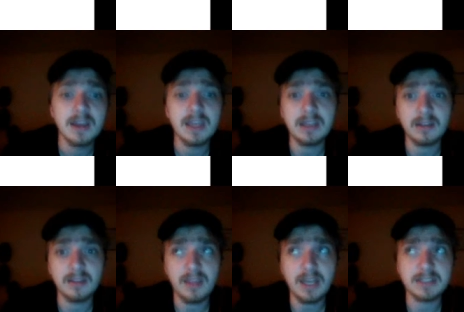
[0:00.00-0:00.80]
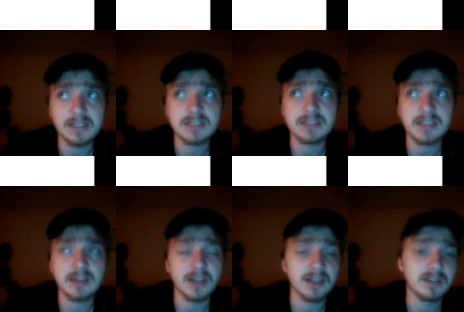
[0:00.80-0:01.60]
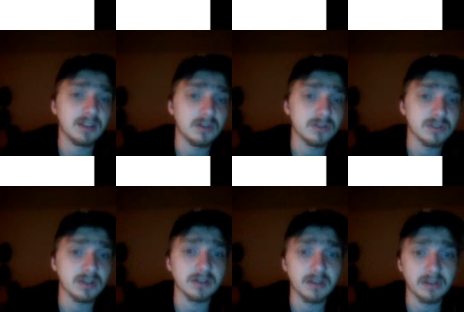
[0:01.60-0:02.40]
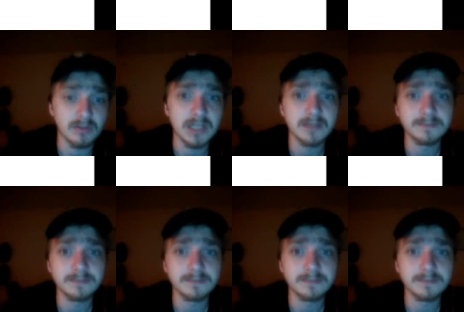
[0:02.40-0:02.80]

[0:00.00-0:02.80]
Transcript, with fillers: it that does sound like those are the three.